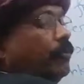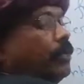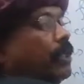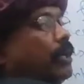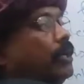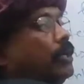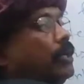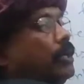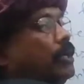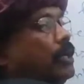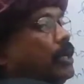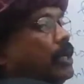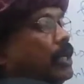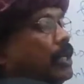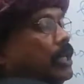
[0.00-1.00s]
along the
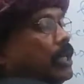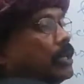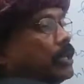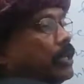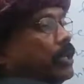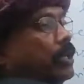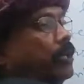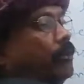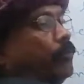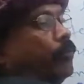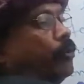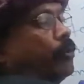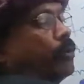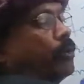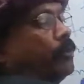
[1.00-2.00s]
lateral
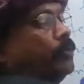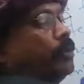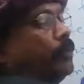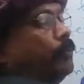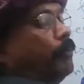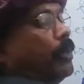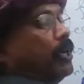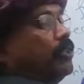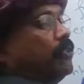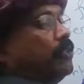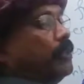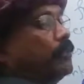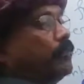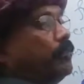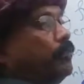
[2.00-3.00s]
border of the
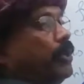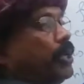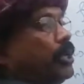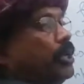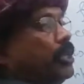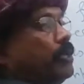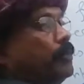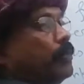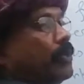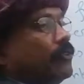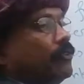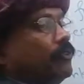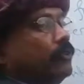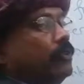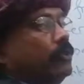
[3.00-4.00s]
biceps brachii
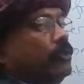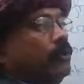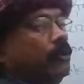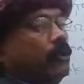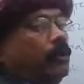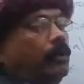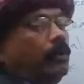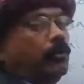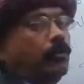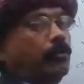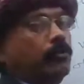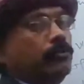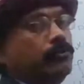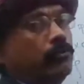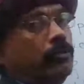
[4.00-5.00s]
muscle
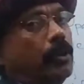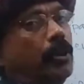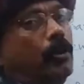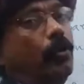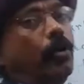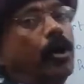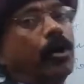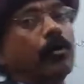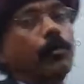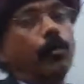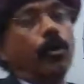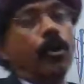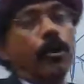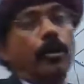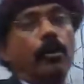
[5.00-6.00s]
goes to the lower
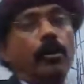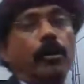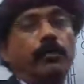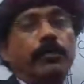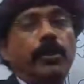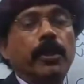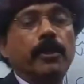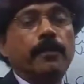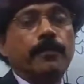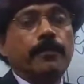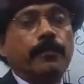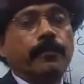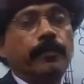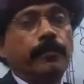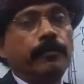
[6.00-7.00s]
border of the
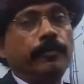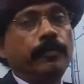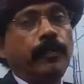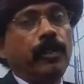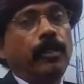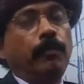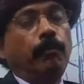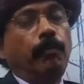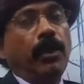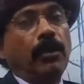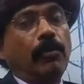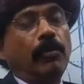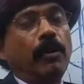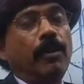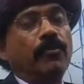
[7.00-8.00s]

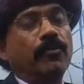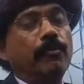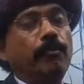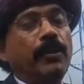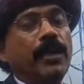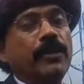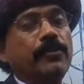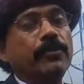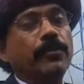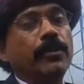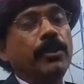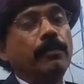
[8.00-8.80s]
pectoralis major.